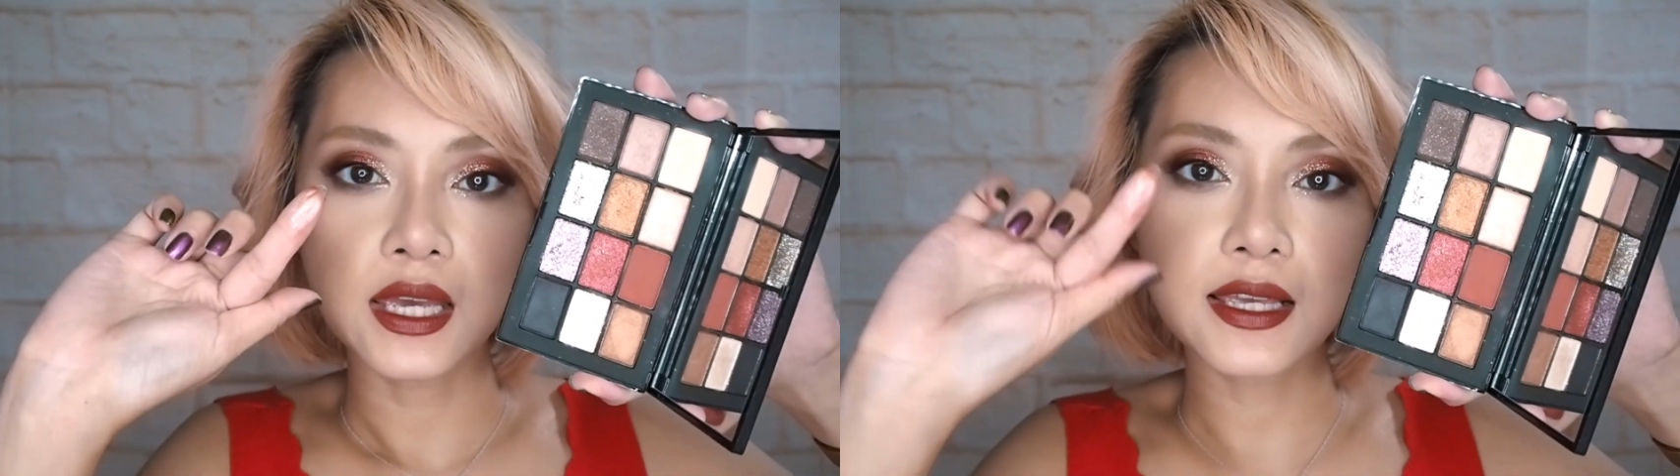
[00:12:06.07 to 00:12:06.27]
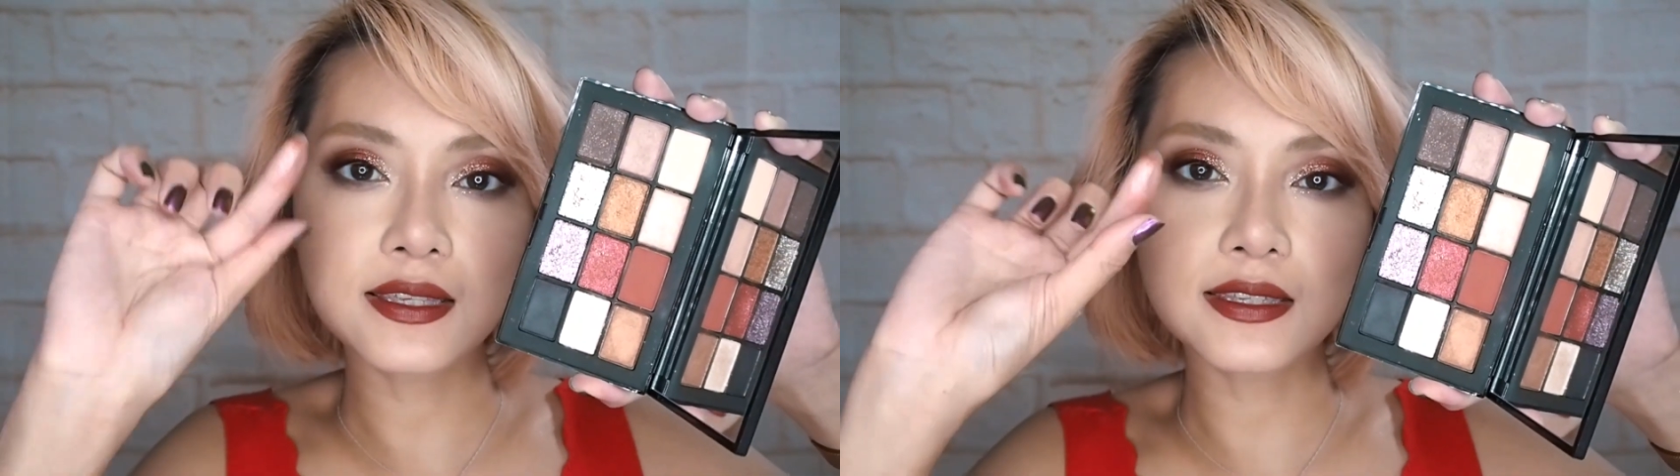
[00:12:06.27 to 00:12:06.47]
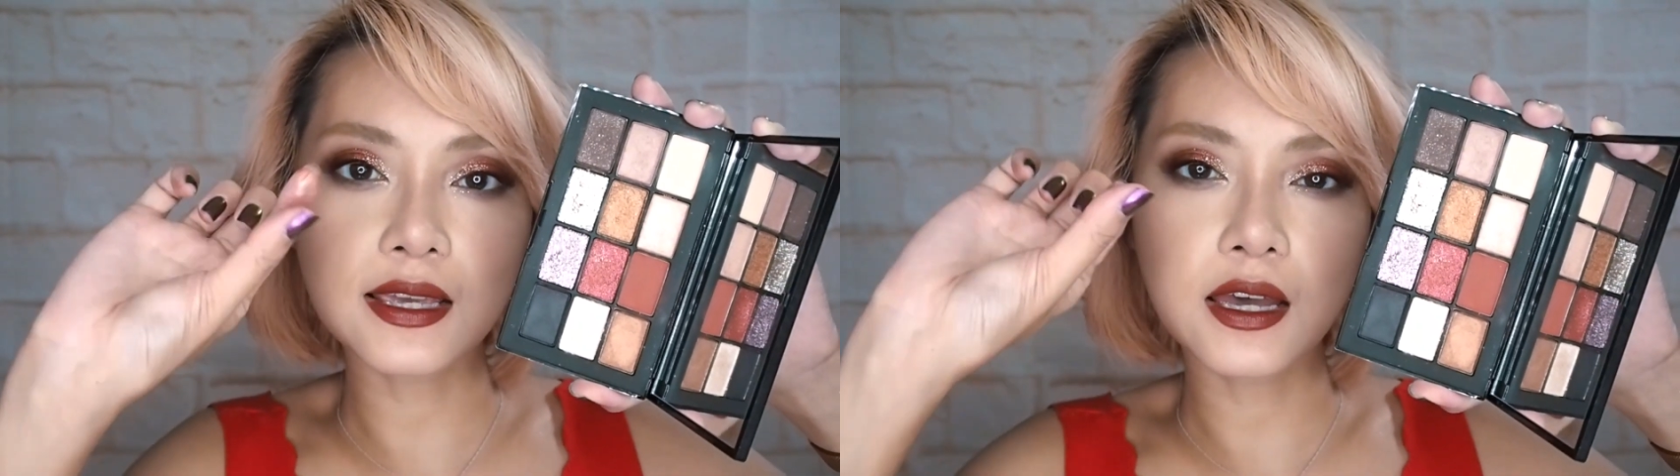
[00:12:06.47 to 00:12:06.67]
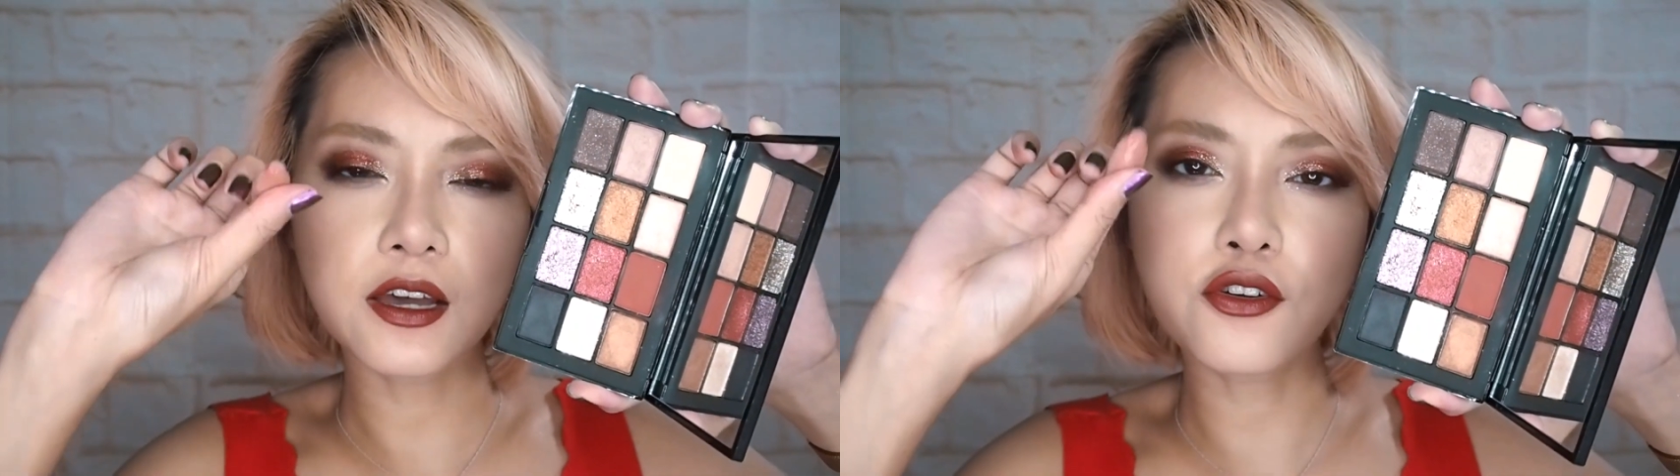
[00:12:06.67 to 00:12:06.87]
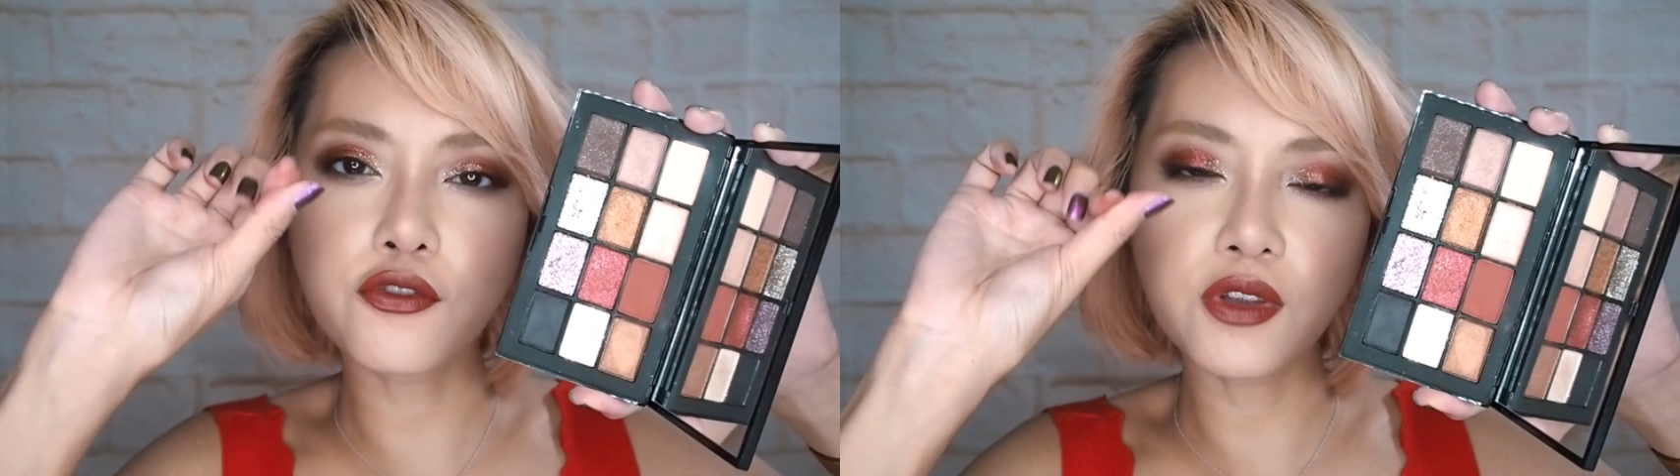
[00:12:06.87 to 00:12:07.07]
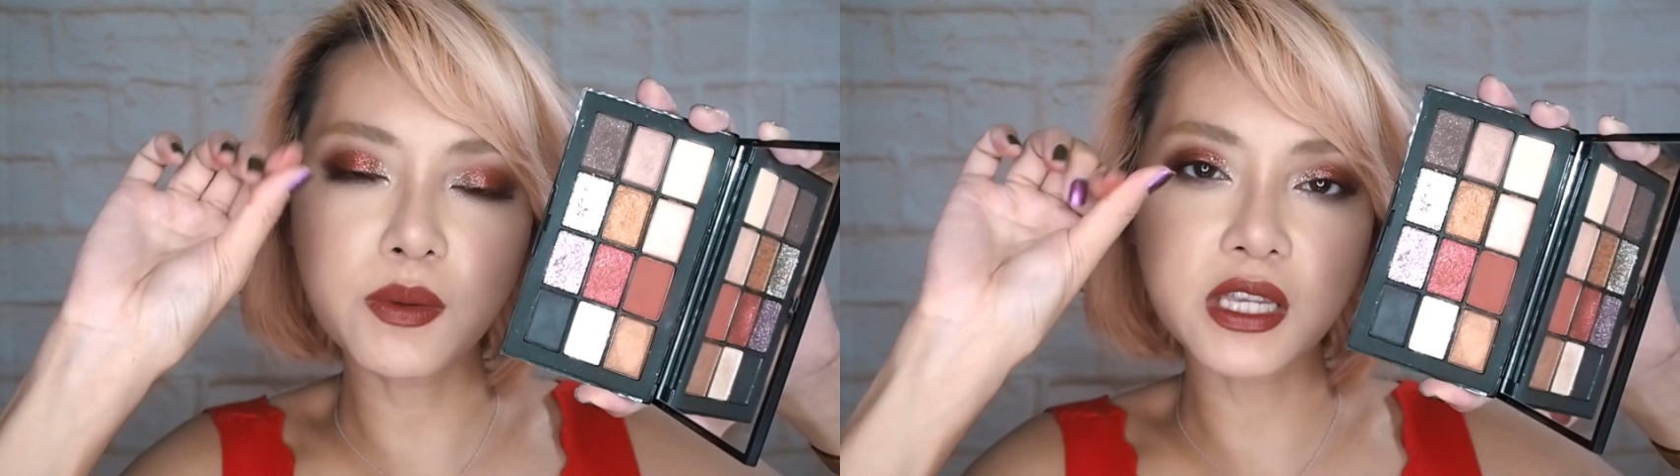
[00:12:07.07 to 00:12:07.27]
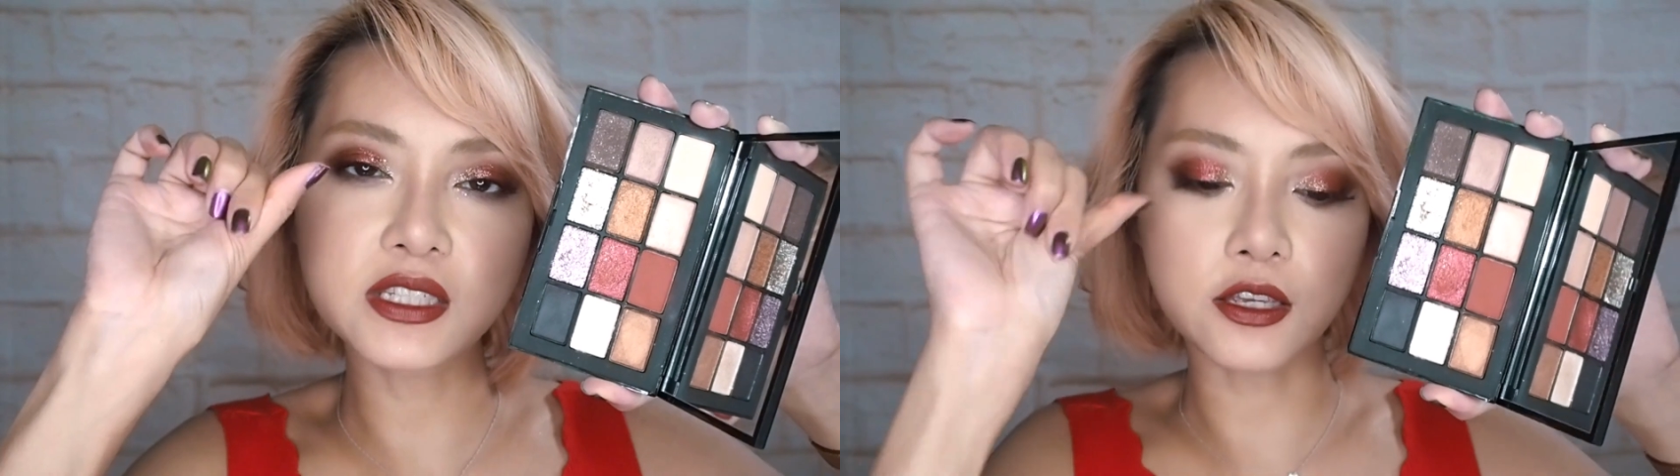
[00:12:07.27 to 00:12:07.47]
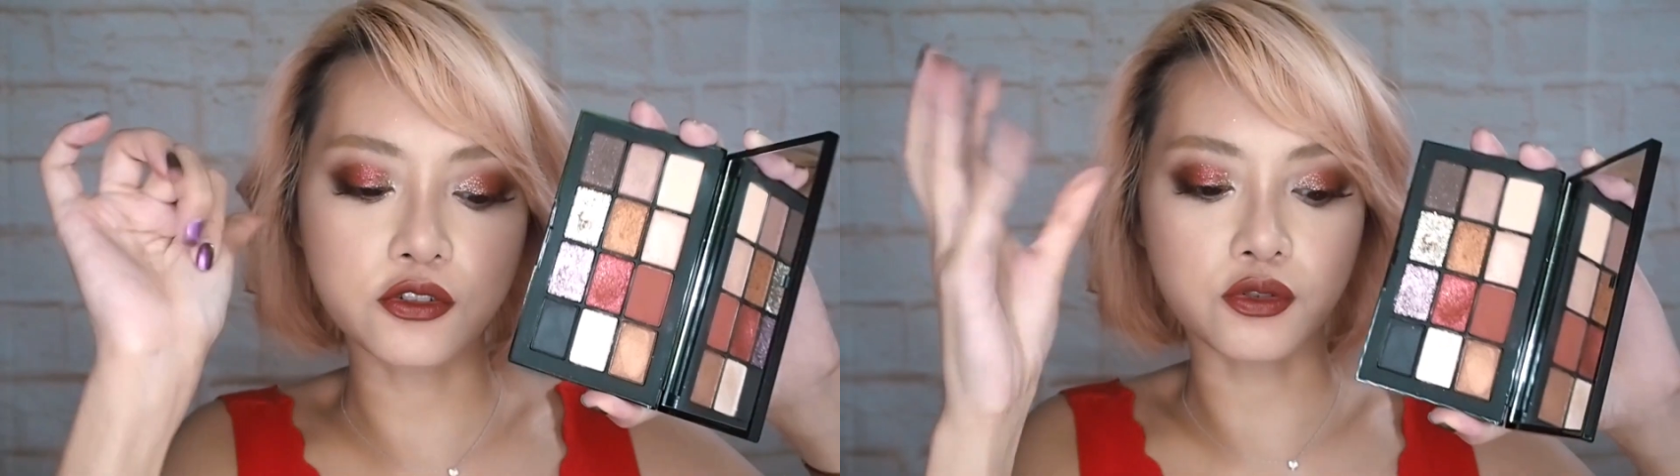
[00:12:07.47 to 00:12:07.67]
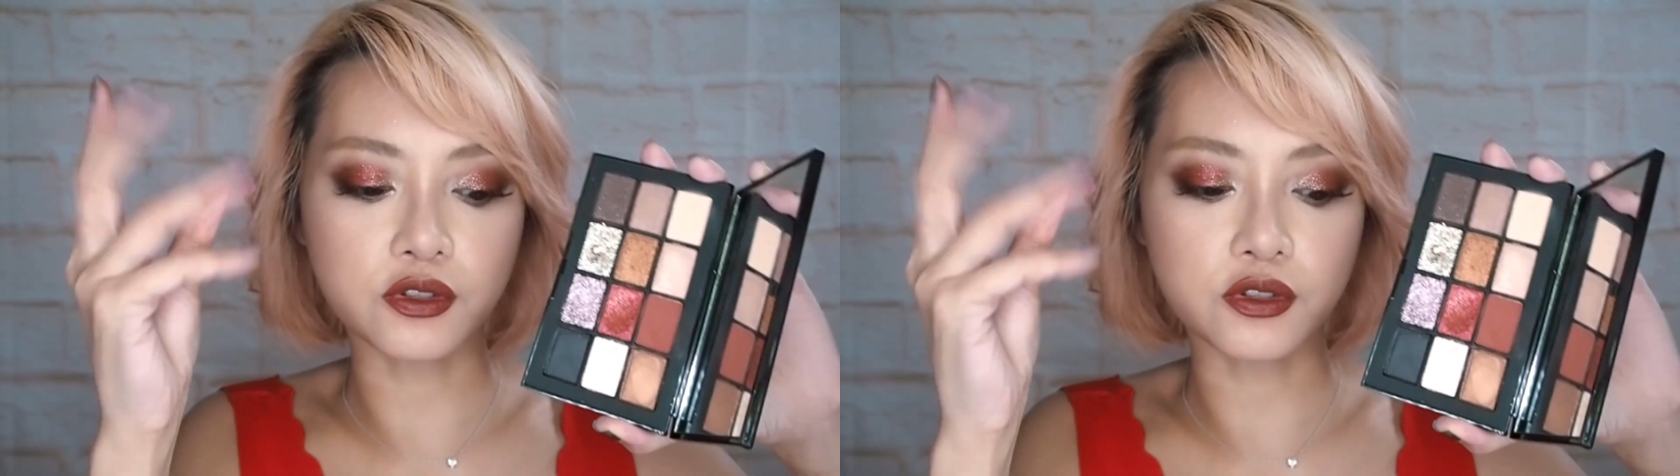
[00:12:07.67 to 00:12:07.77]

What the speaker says: is a creamy texture.